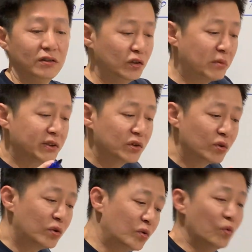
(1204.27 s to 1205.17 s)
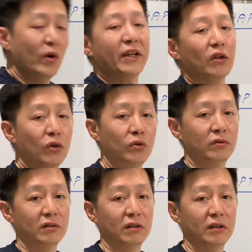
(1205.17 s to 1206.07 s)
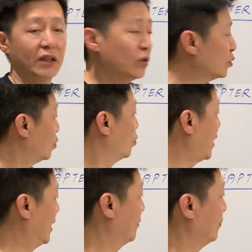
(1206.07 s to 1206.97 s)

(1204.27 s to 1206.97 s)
You must know where they go. They go to where,